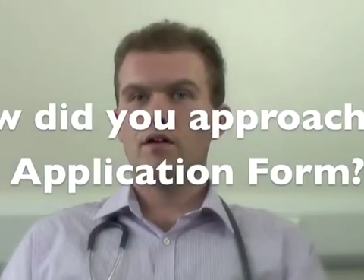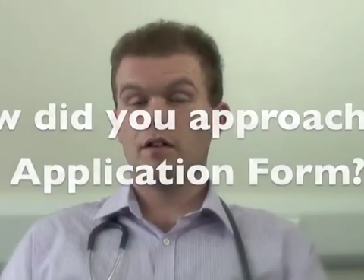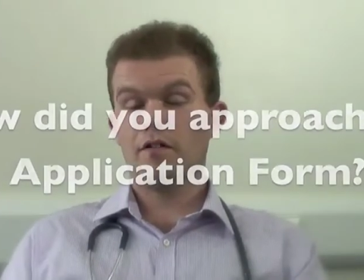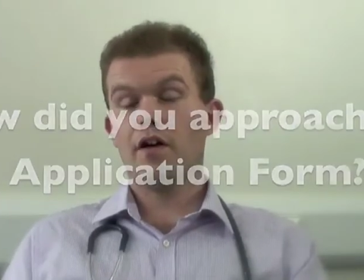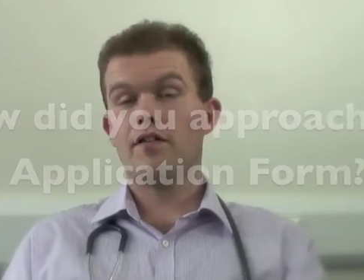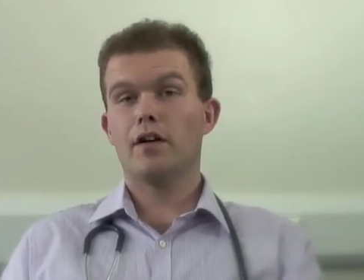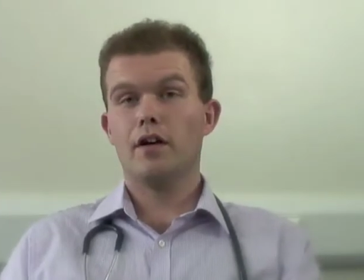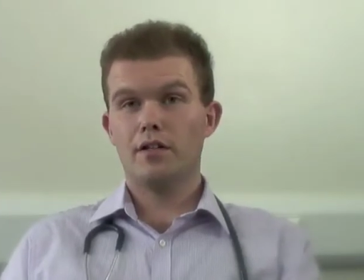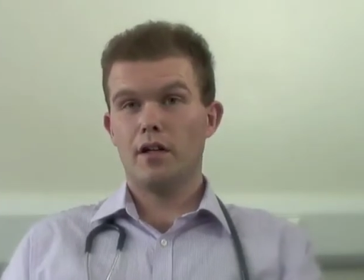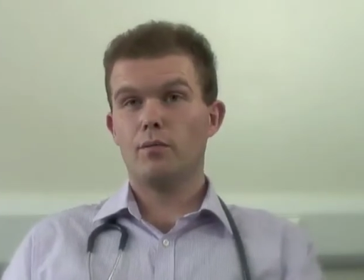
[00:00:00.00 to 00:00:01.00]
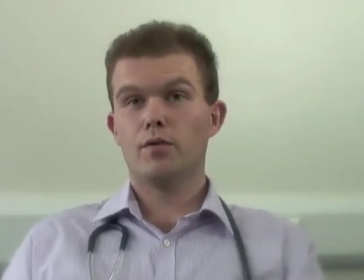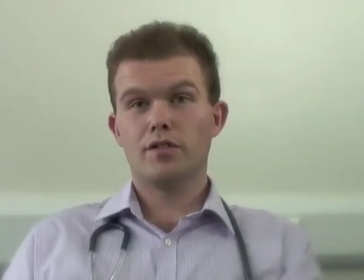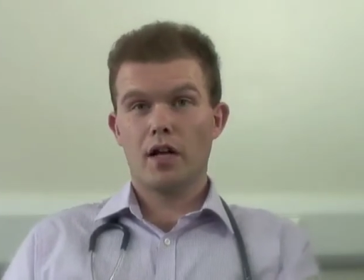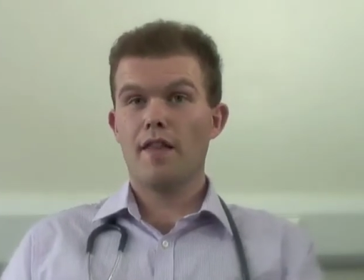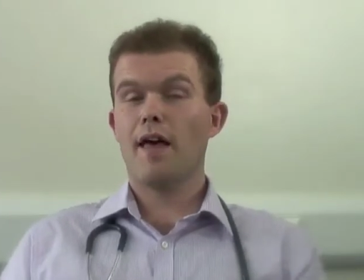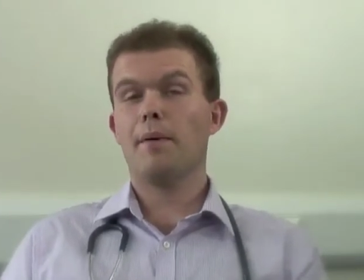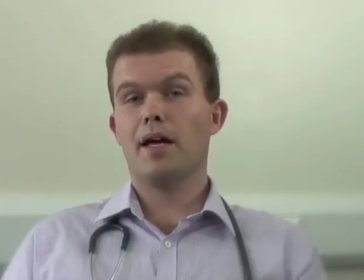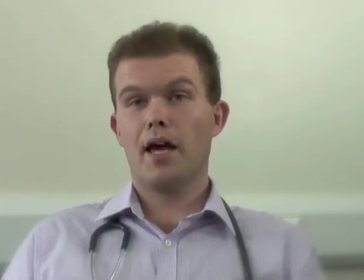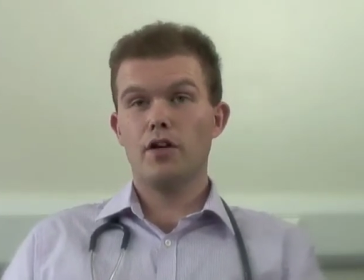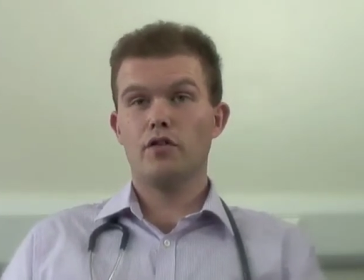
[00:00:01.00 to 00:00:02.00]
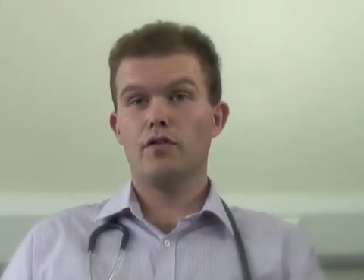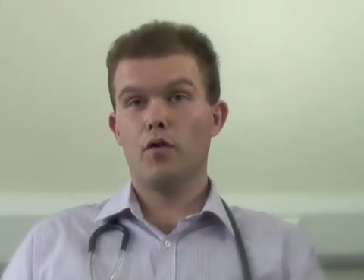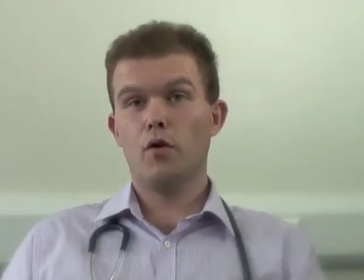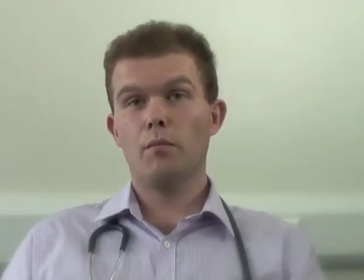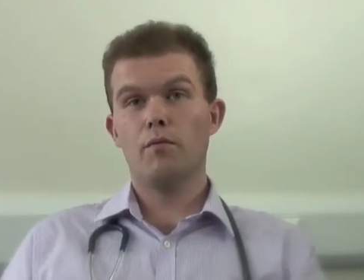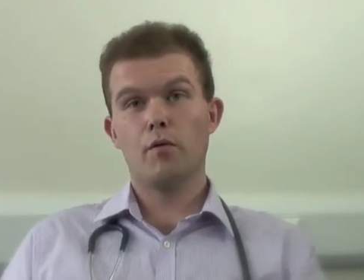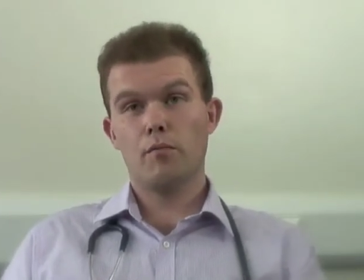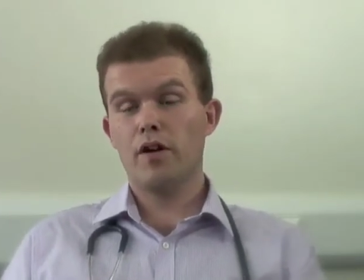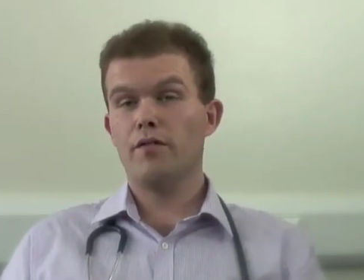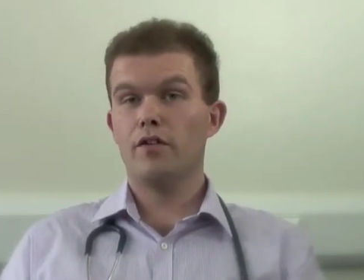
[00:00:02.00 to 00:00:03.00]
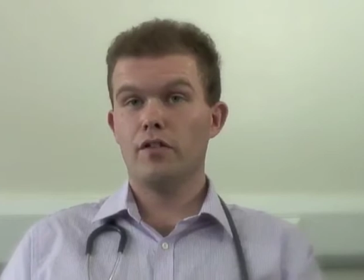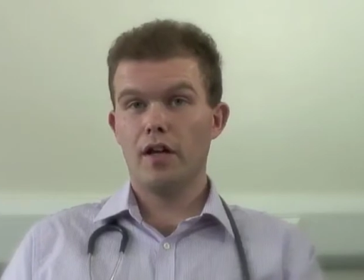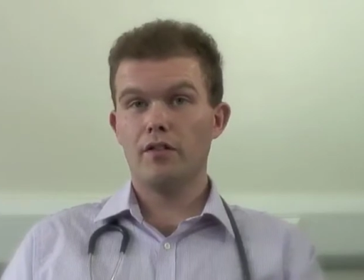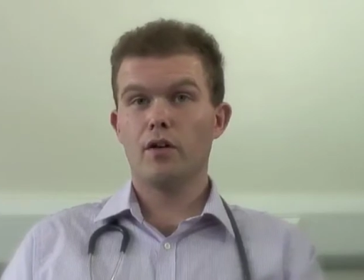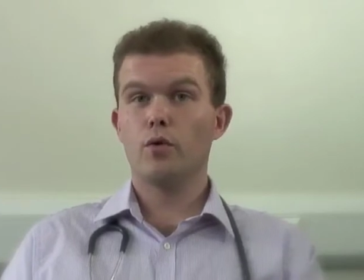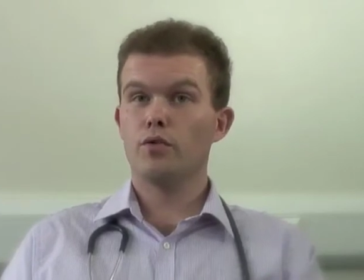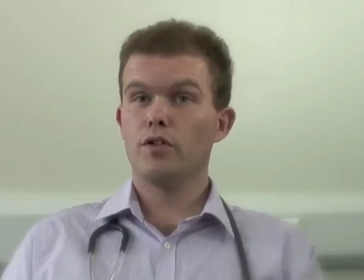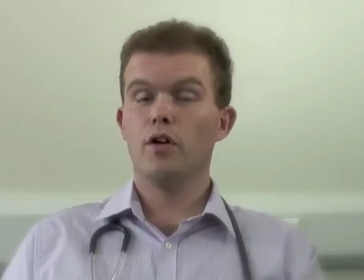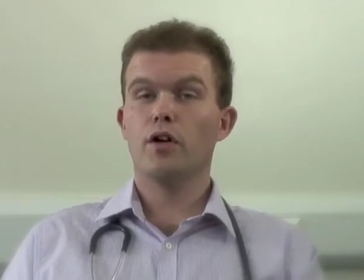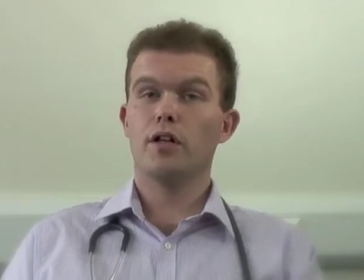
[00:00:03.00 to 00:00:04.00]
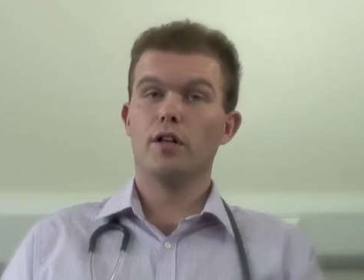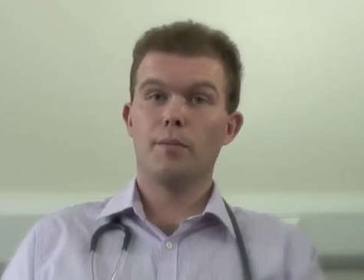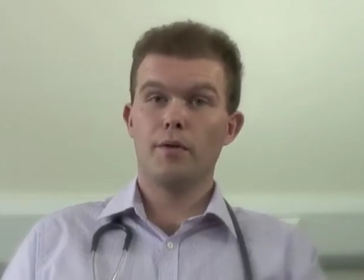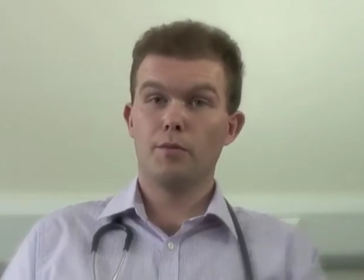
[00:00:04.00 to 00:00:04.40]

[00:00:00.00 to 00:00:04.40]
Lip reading: So the first thing I did was study the application form from previous years and also look at the